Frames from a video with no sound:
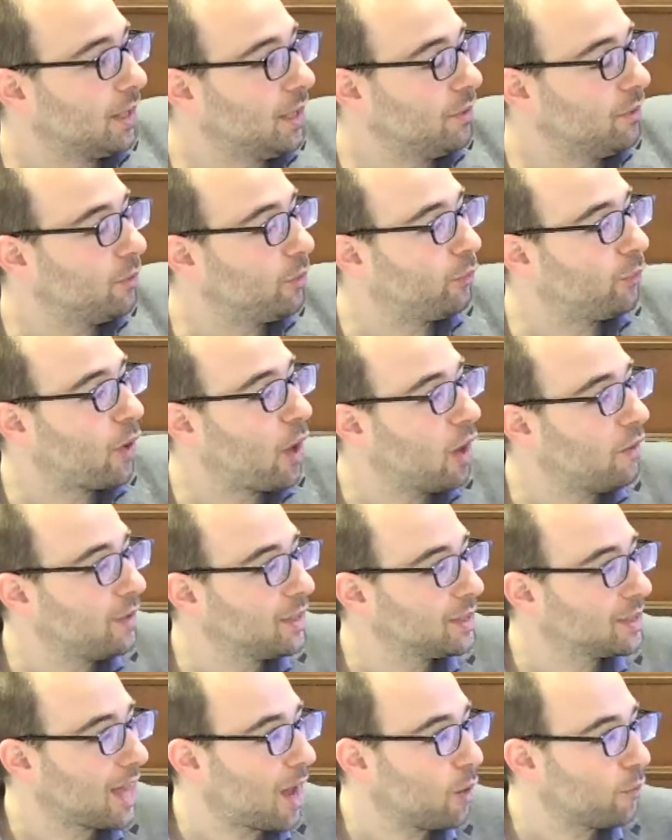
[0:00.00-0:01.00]
even further
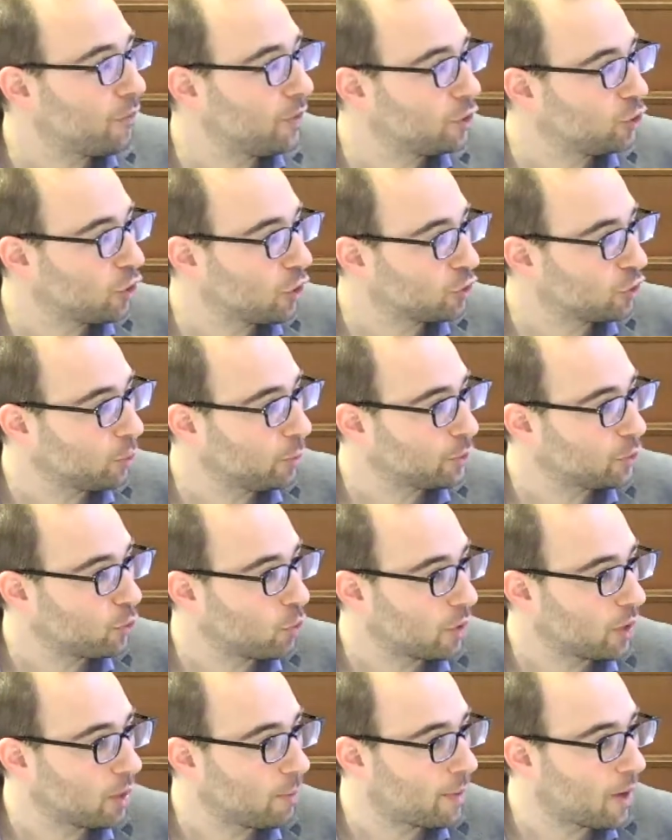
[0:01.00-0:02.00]
south than Churchill was
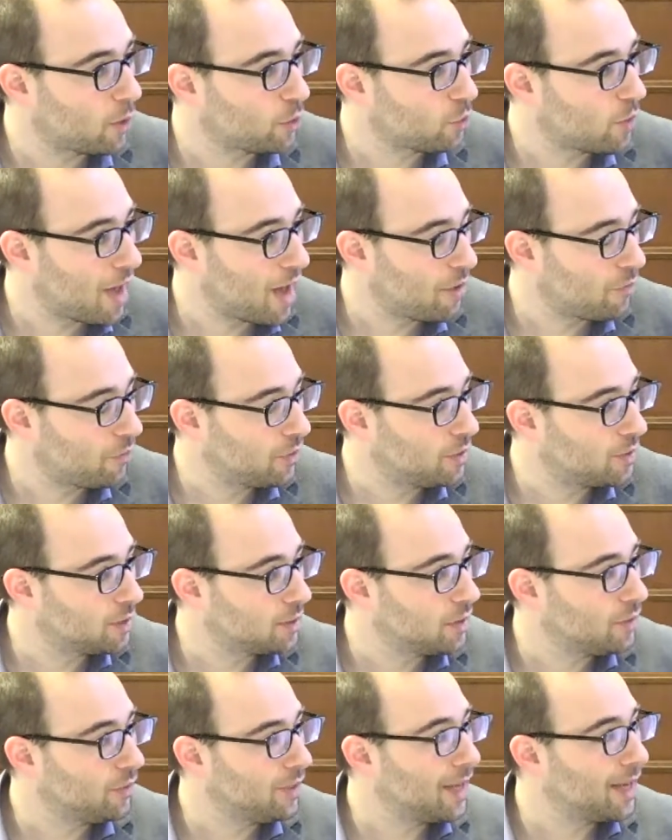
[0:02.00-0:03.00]
talking about, to Athens
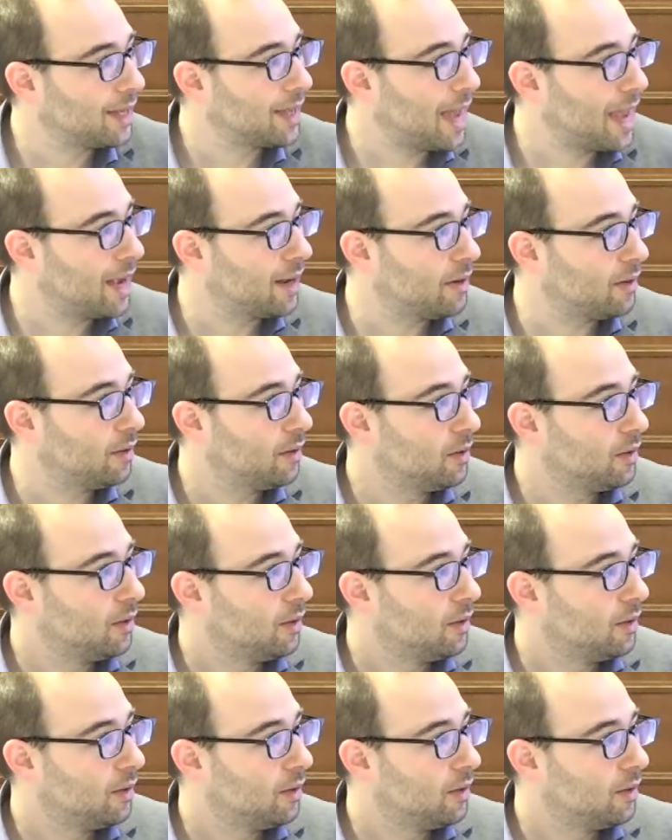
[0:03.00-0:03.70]
and the Aegean,